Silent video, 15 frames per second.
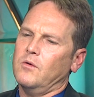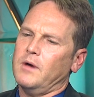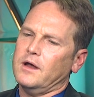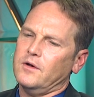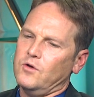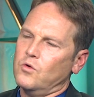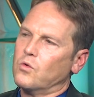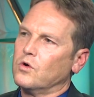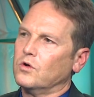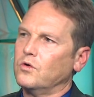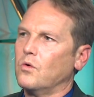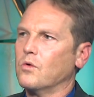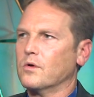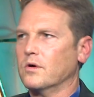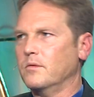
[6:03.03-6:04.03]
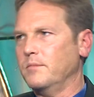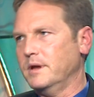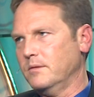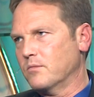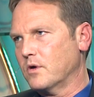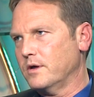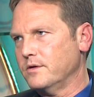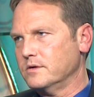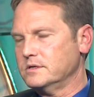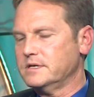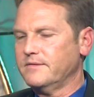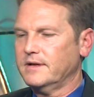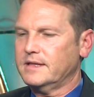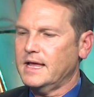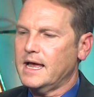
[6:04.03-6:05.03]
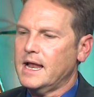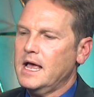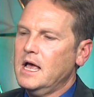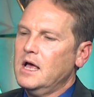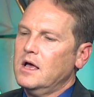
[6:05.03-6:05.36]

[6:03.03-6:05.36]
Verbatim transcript: about a new world order and Big Brother and stuff like that.